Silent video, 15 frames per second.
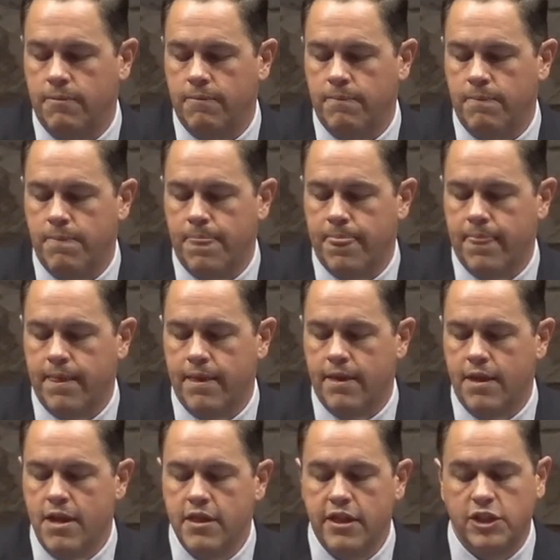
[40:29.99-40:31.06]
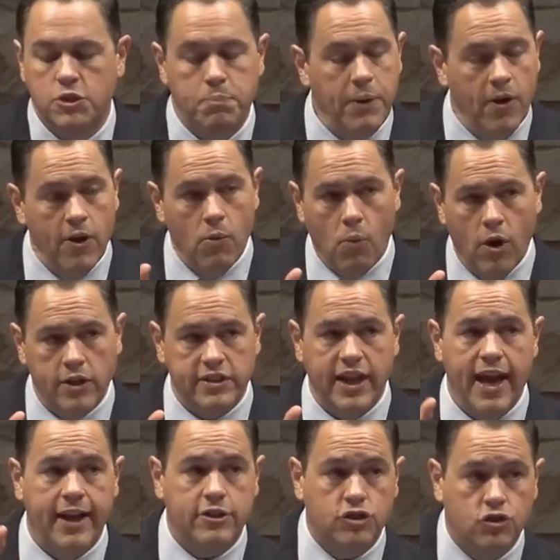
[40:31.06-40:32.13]
The Spirit worked
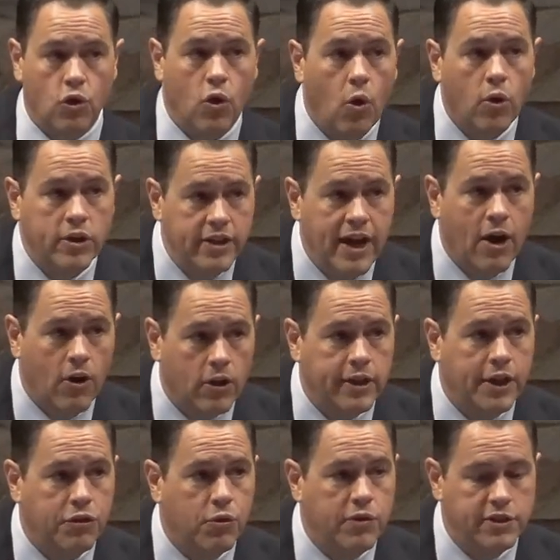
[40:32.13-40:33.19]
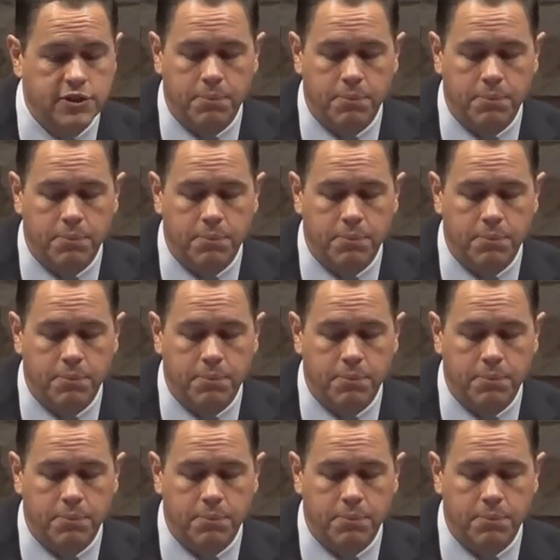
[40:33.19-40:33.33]
extraordinarily through this apostle